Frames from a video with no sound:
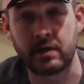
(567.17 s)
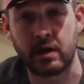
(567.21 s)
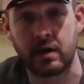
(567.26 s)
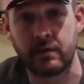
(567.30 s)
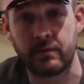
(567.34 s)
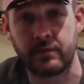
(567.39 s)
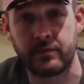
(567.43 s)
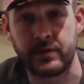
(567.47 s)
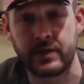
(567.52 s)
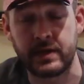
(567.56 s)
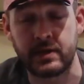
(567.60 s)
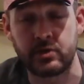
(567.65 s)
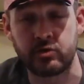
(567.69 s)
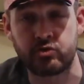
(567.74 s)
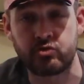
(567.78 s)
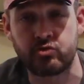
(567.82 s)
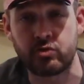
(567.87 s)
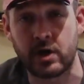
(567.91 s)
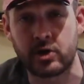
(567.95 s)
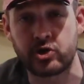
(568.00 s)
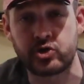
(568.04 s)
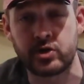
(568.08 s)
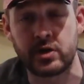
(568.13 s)
of the
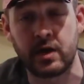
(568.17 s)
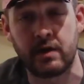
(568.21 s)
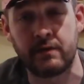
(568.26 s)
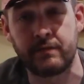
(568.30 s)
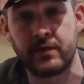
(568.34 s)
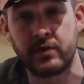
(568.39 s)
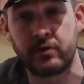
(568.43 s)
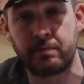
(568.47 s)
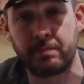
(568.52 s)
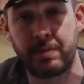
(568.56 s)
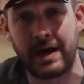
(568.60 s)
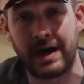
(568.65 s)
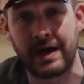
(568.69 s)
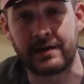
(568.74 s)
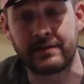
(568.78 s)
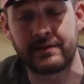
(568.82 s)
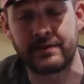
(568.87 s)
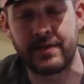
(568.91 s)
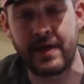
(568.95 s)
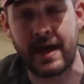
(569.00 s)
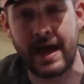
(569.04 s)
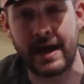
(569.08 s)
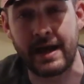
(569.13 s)
construction of this
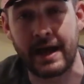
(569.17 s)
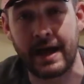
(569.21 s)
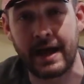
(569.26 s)
box that